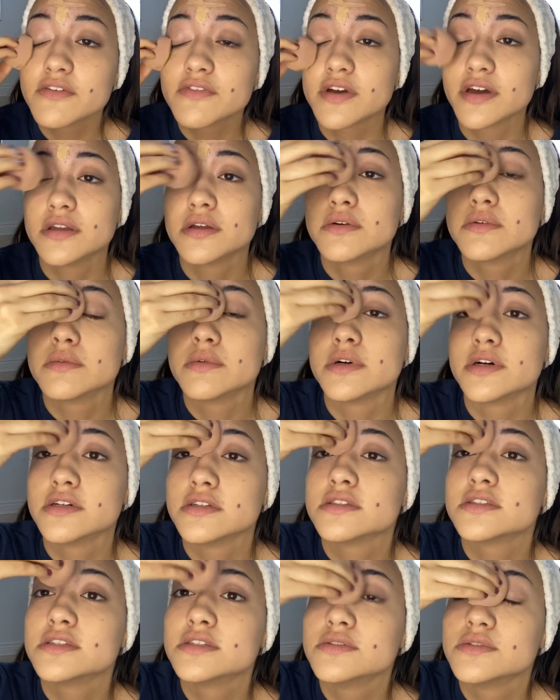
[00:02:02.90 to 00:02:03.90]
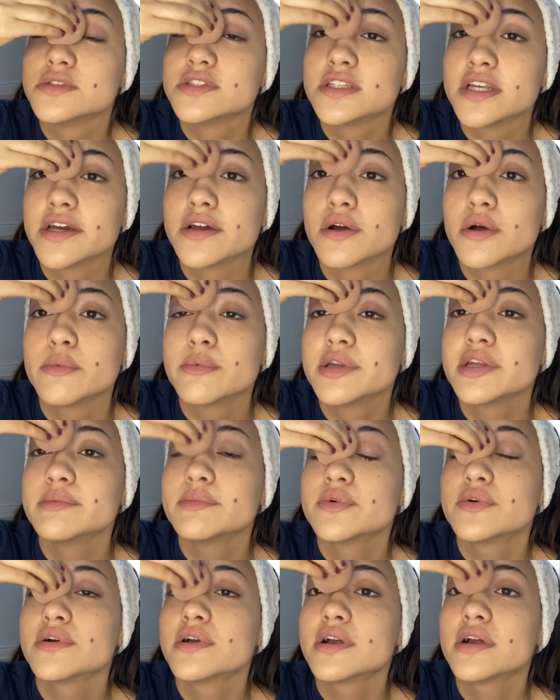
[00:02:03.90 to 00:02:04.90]
I don't want to stay home
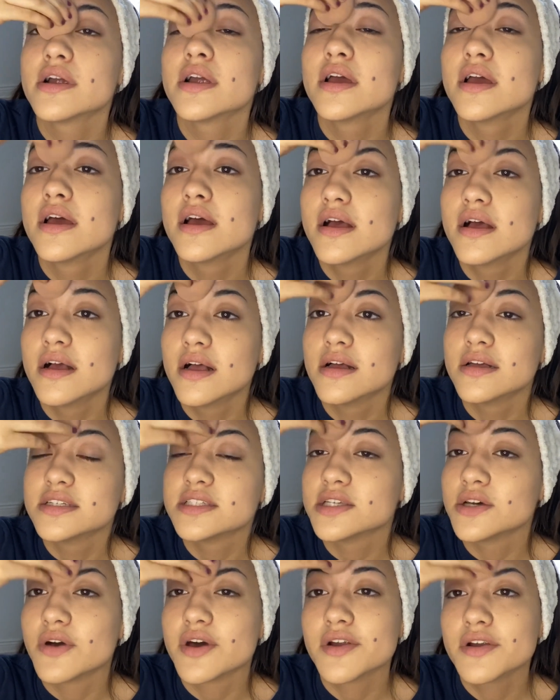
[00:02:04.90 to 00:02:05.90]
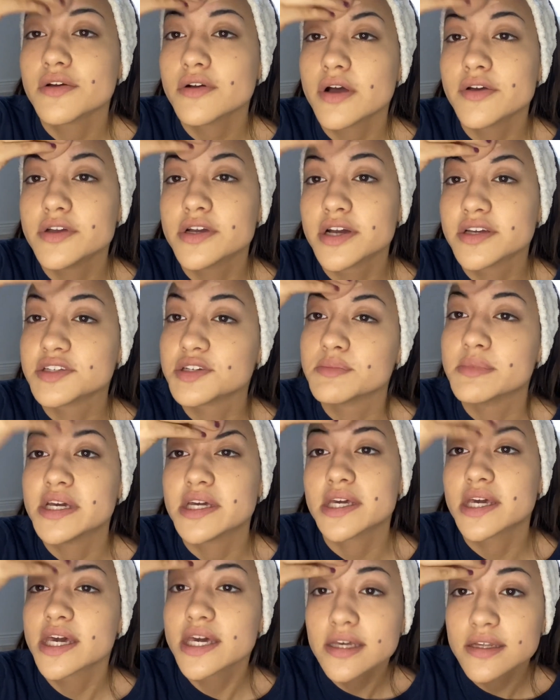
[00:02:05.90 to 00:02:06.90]
anymore. So I don't know how you guys are
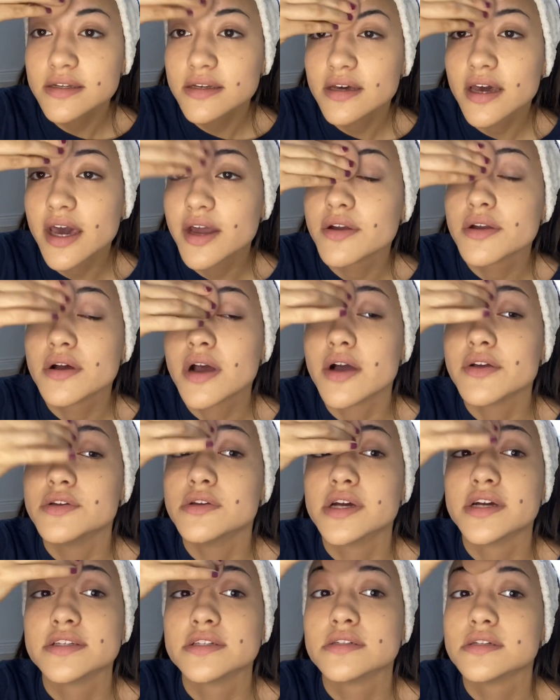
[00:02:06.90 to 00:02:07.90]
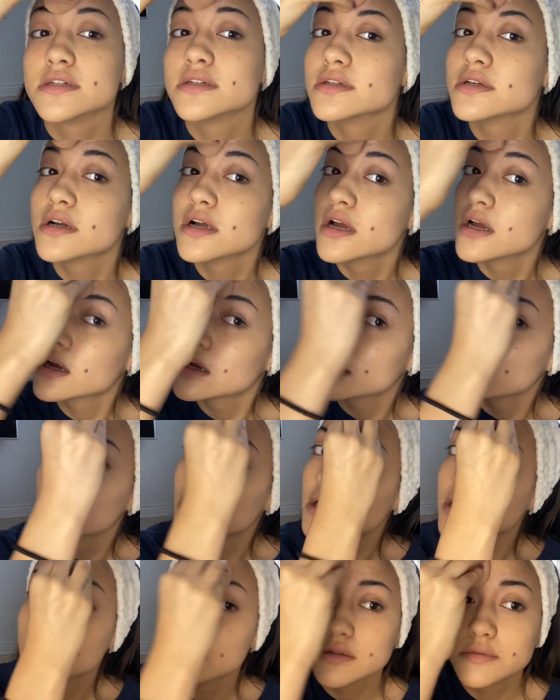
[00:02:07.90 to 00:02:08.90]
making it. I don't know how you guys are
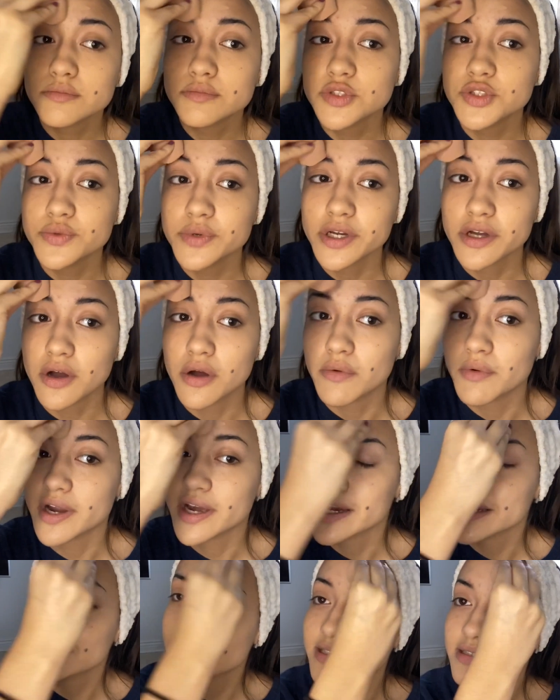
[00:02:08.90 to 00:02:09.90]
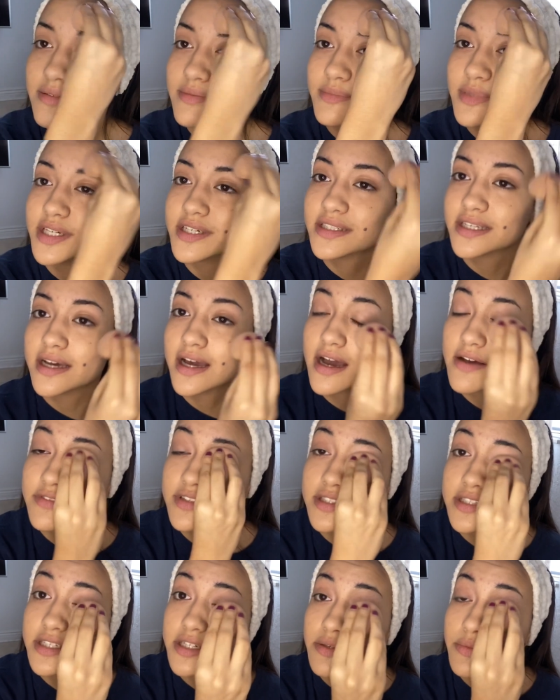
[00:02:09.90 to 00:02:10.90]
doing all right because I haven't
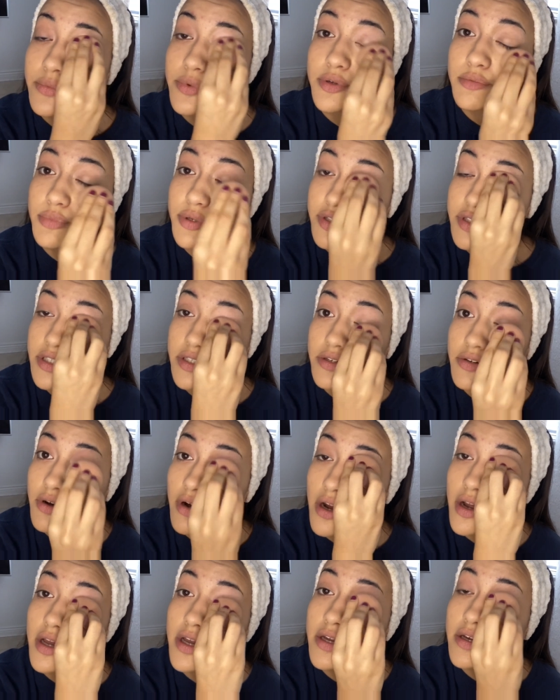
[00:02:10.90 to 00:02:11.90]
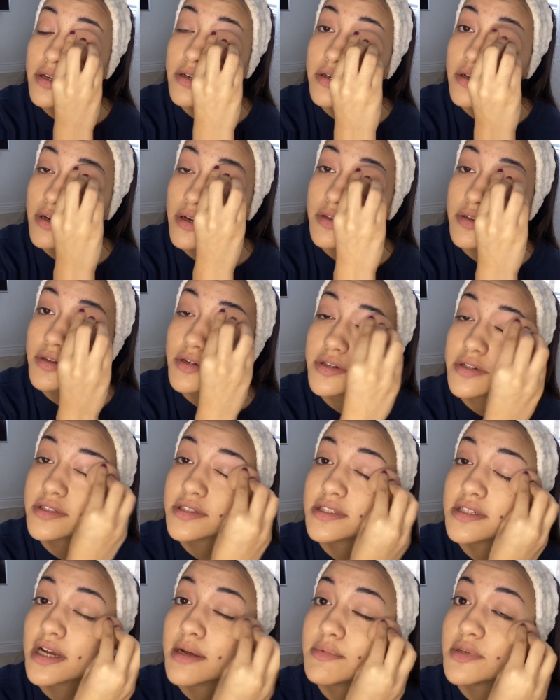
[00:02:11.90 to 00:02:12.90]
seen one person cry on their
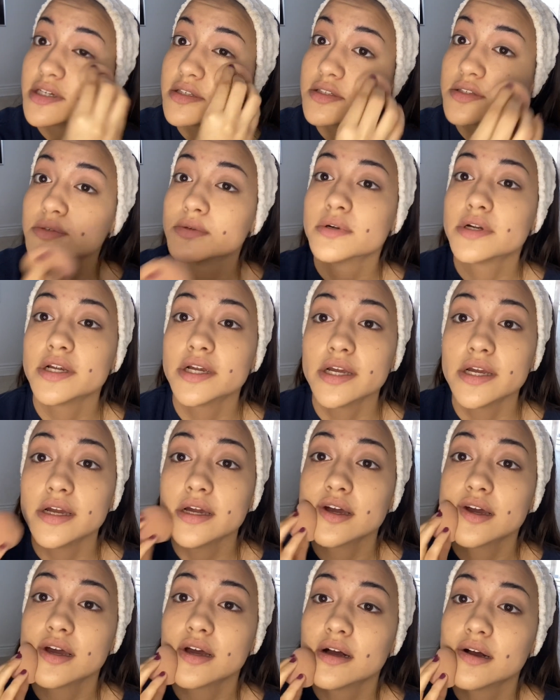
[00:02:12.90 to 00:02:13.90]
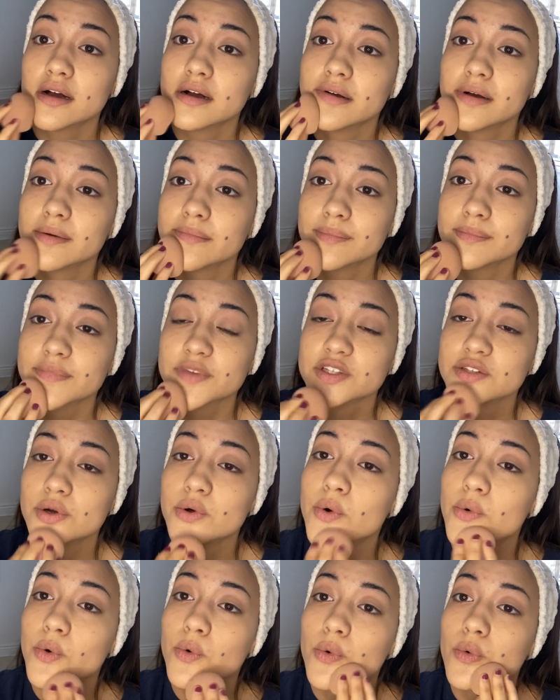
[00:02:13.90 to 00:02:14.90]
Snapchat story this
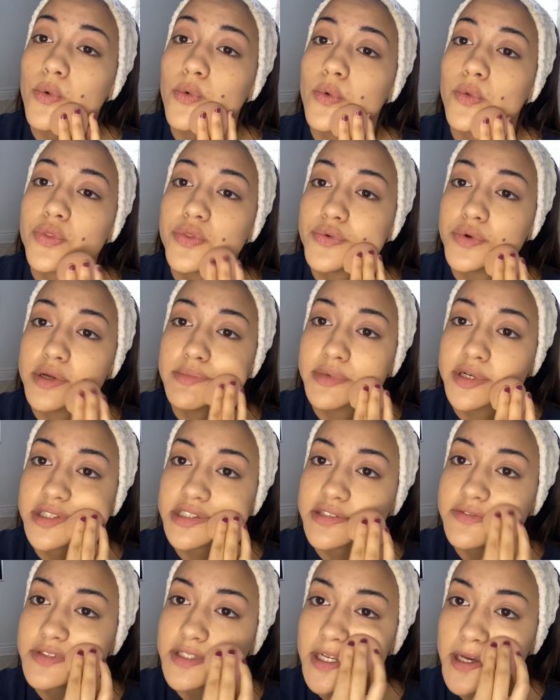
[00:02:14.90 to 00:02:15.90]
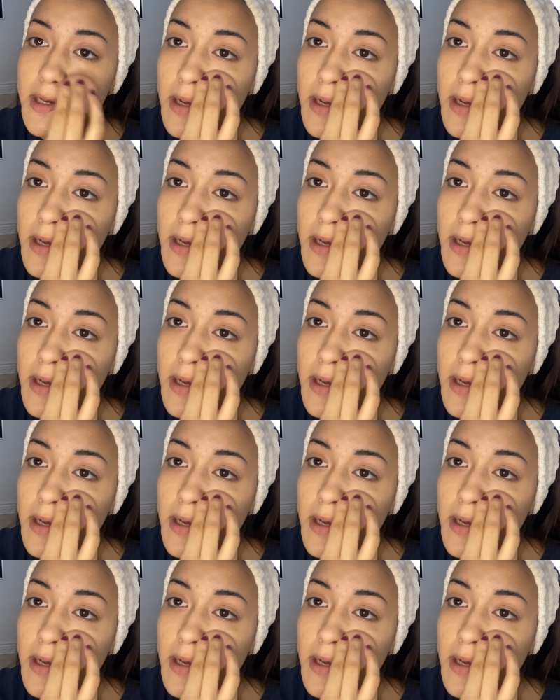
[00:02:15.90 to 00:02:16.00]
whole 3 months of staying